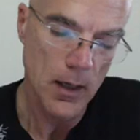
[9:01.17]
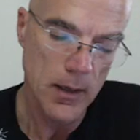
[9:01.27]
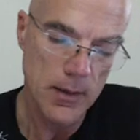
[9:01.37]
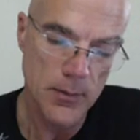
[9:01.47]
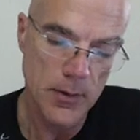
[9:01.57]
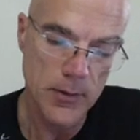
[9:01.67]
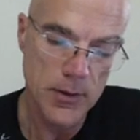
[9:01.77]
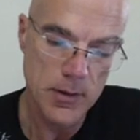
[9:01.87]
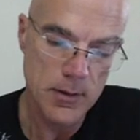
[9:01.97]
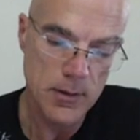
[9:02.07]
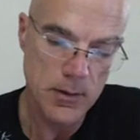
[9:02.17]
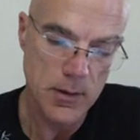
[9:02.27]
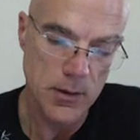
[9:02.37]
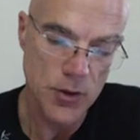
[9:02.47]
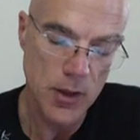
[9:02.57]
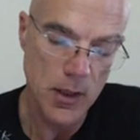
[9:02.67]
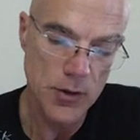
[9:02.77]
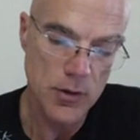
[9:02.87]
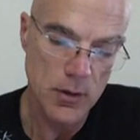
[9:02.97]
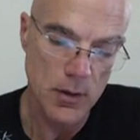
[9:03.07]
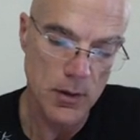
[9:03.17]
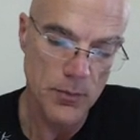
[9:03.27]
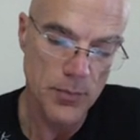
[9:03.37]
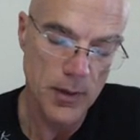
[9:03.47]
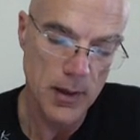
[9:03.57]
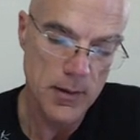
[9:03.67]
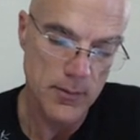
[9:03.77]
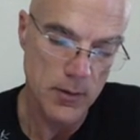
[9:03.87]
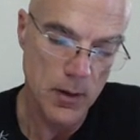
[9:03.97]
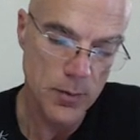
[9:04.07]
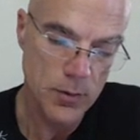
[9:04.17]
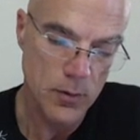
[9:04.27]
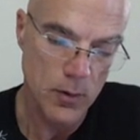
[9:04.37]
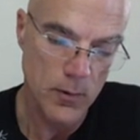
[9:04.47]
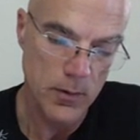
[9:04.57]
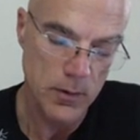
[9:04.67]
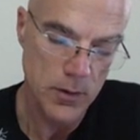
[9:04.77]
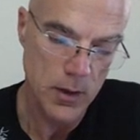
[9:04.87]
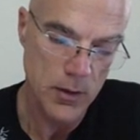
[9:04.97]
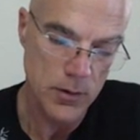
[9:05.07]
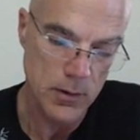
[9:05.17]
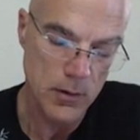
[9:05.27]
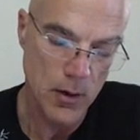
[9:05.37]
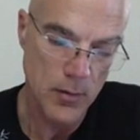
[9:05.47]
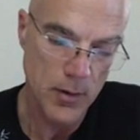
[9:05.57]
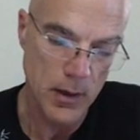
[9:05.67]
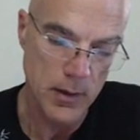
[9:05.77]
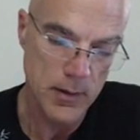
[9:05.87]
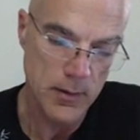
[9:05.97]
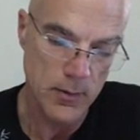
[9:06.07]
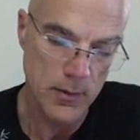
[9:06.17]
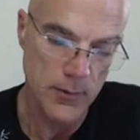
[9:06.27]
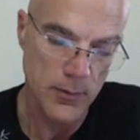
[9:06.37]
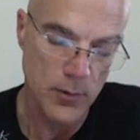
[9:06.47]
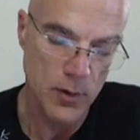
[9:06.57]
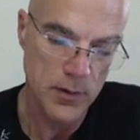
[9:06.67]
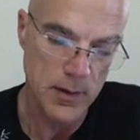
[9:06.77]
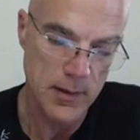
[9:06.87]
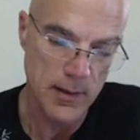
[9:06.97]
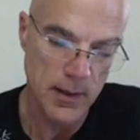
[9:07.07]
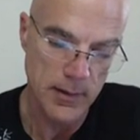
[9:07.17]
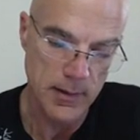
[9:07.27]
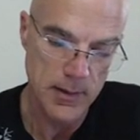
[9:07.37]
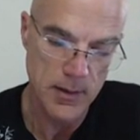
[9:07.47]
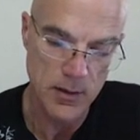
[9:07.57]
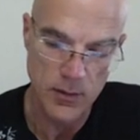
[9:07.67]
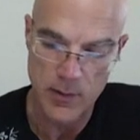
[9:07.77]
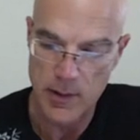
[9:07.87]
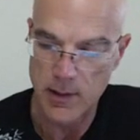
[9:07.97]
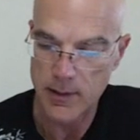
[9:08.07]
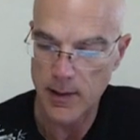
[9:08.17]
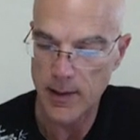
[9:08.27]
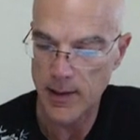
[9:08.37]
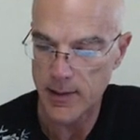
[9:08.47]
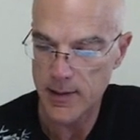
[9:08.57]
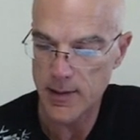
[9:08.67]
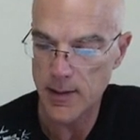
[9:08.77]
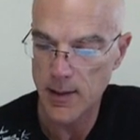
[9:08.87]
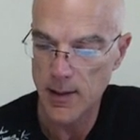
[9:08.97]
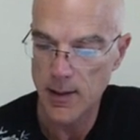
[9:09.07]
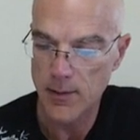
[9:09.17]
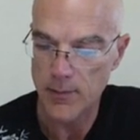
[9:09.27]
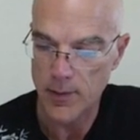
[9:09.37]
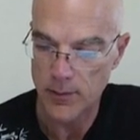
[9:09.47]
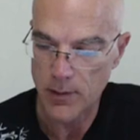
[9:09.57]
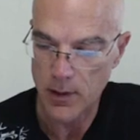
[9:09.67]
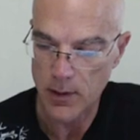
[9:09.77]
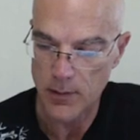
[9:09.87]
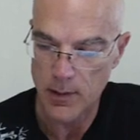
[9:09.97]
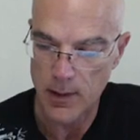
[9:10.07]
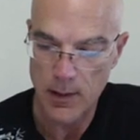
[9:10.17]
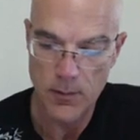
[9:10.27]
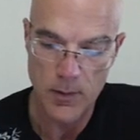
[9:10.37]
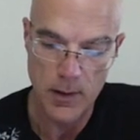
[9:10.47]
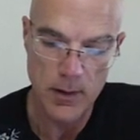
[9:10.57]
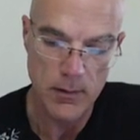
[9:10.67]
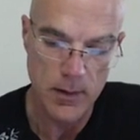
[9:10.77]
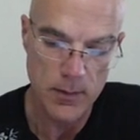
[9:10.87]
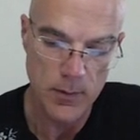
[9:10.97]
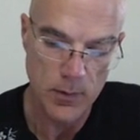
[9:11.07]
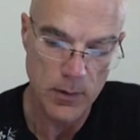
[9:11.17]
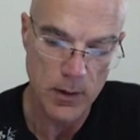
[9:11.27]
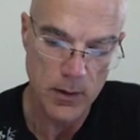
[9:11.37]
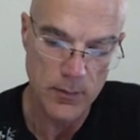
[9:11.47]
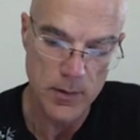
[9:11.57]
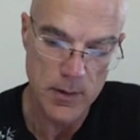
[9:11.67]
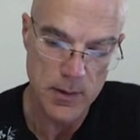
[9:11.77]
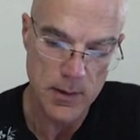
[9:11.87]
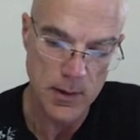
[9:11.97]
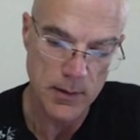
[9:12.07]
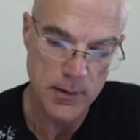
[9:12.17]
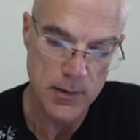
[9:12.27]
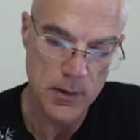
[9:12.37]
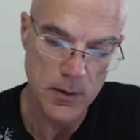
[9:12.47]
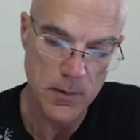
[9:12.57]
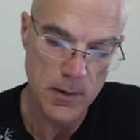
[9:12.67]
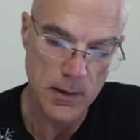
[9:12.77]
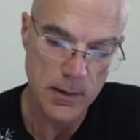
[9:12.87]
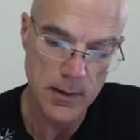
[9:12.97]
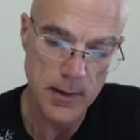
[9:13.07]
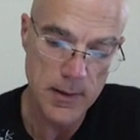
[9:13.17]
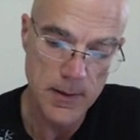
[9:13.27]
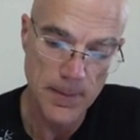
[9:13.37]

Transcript: it, which is just the change in the price of the option over the change in the stock price. So if you want, it's delta C over delta S. We could think of it that way, right? We could think of this as delta C over delta S.